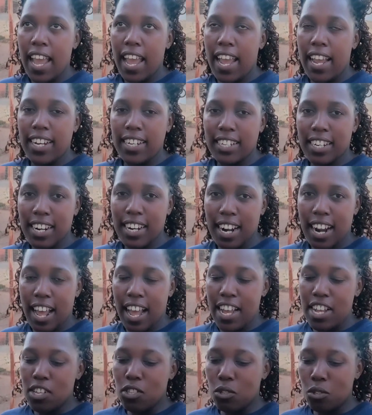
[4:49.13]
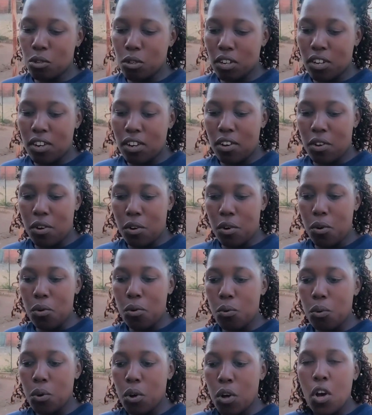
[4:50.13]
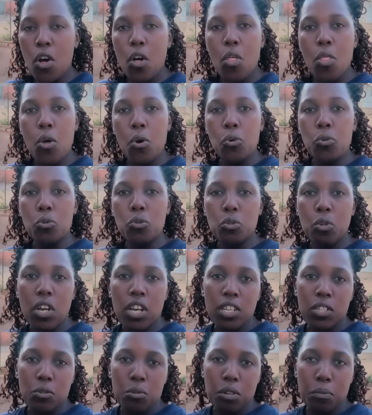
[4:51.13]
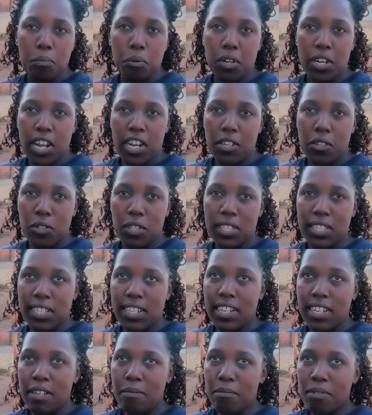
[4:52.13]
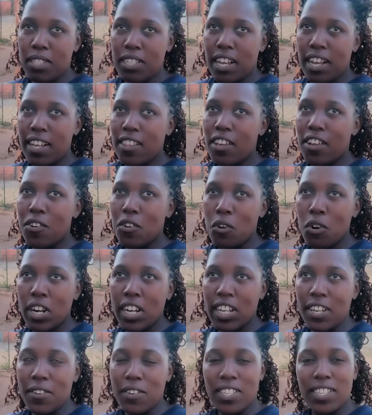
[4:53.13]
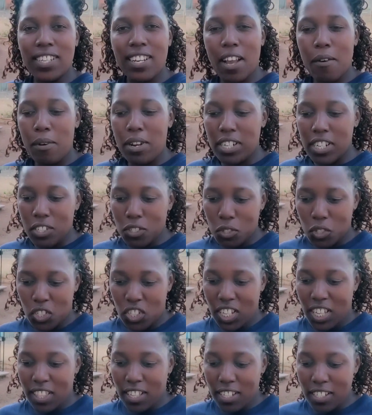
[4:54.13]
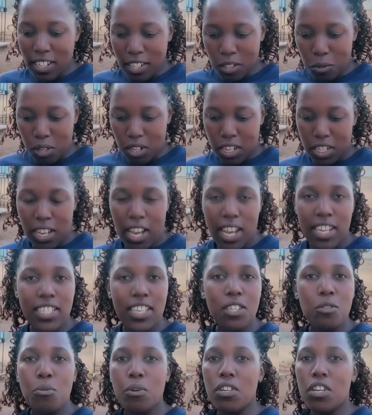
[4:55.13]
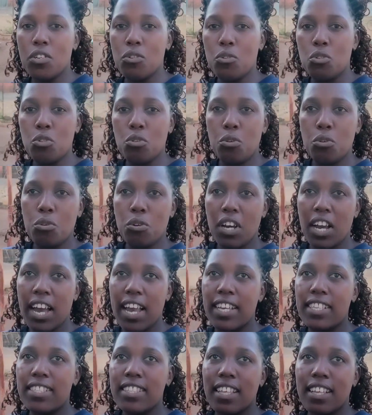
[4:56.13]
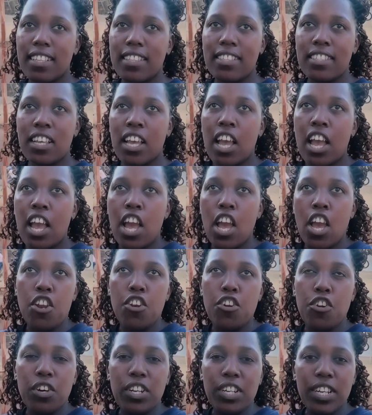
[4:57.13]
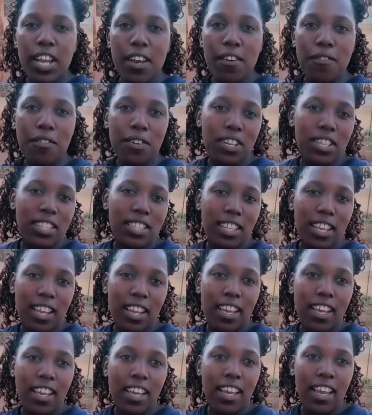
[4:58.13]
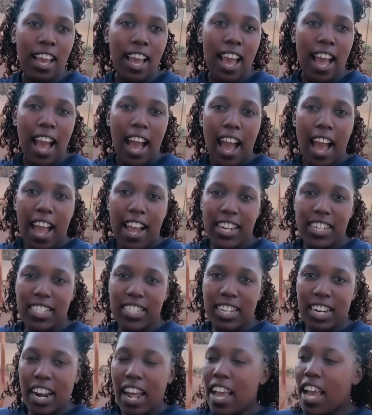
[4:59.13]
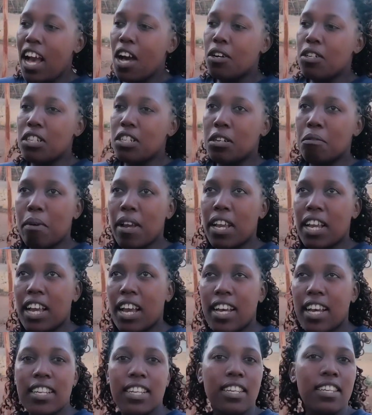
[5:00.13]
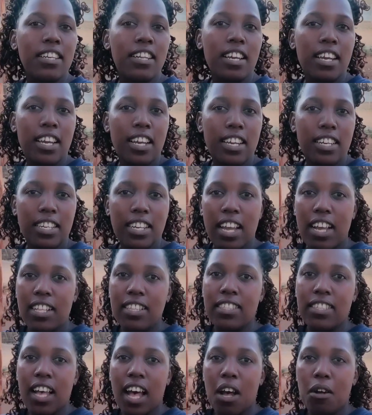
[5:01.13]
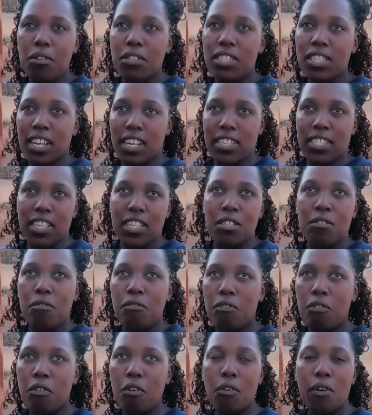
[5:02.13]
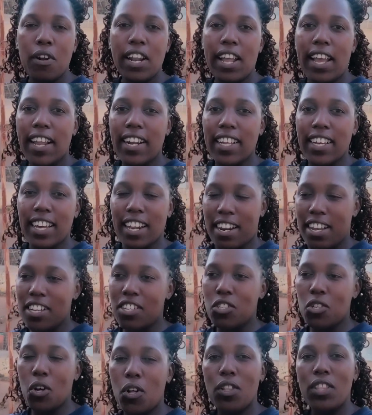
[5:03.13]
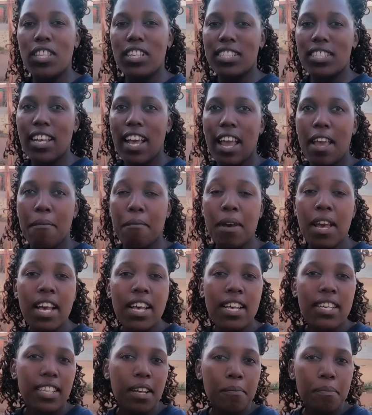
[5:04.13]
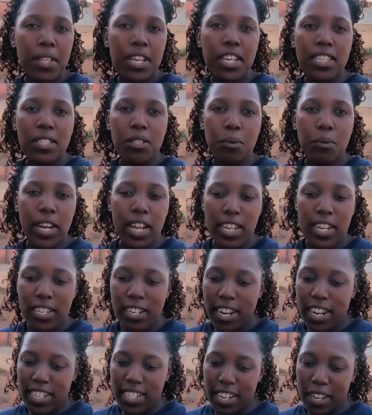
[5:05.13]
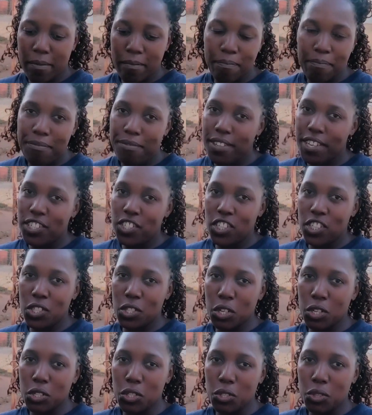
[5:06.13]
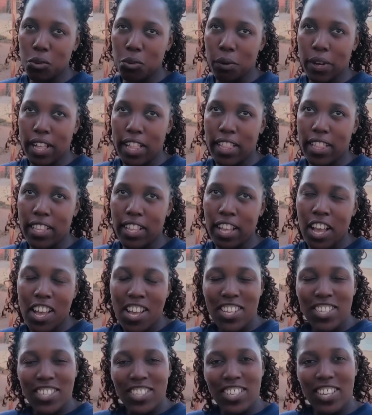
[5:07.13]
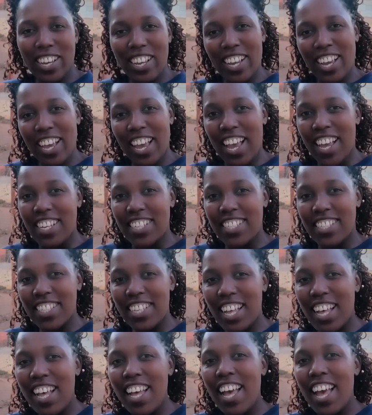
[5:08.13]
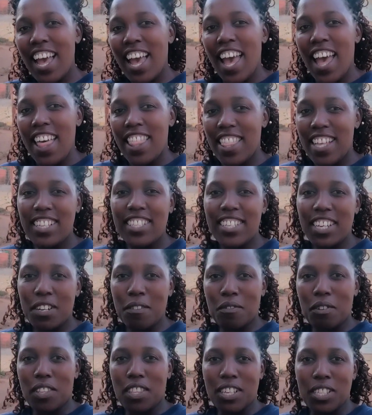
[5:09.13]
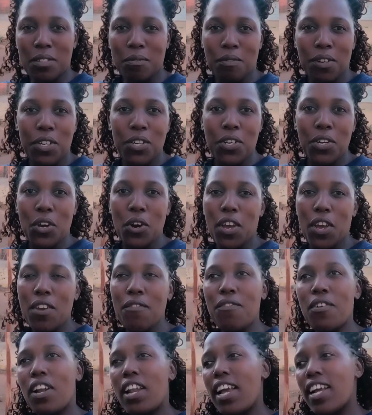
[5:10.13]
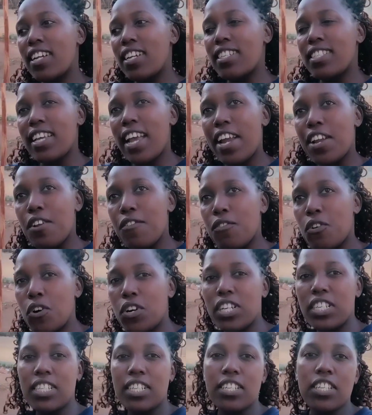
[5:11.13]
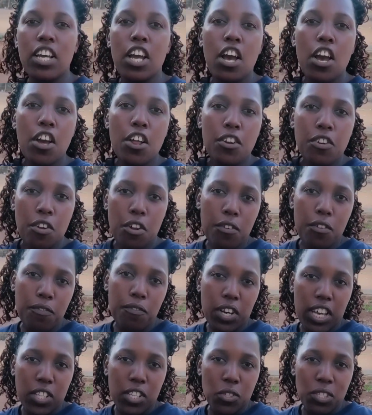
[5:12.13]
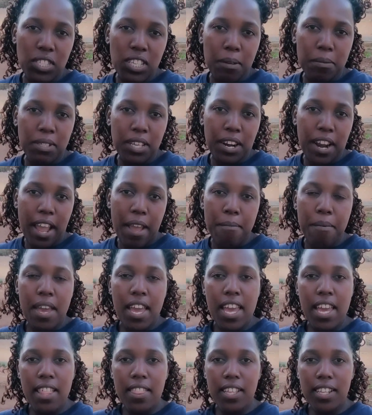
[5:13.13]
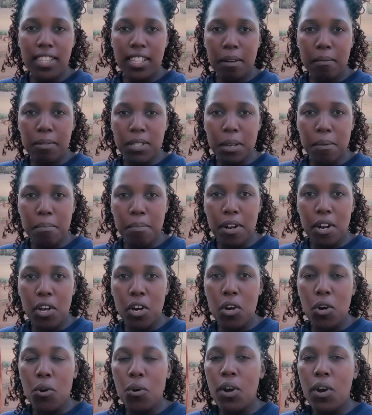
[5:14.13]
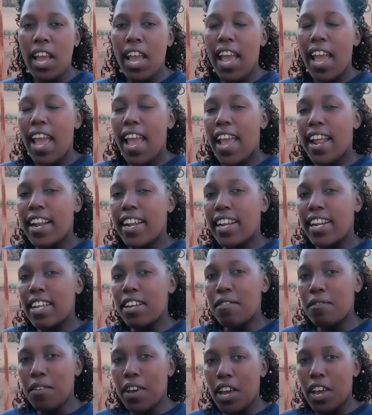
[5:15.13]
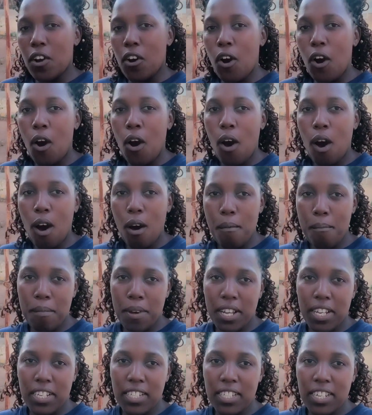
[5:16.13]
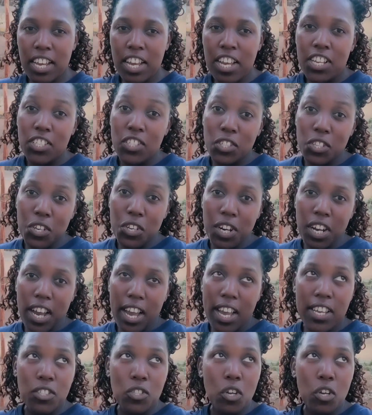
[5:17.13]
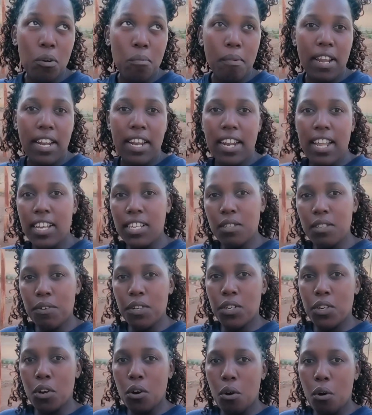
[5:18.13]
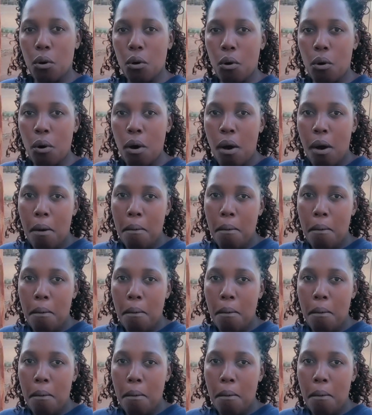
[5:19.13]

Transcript: and try to grow those sweet potato slips. The only reason I wanted to share this is what I just wanted to show you guys that not everything I try out in my garden, it turns out successful and great all the time. Some things, when I try them, they just don't do well. So guys, that's it for this video. If you like this kind of content, don't forget to subscribe, hit the thumbs up below, and leave a comment. See you guys on my next video.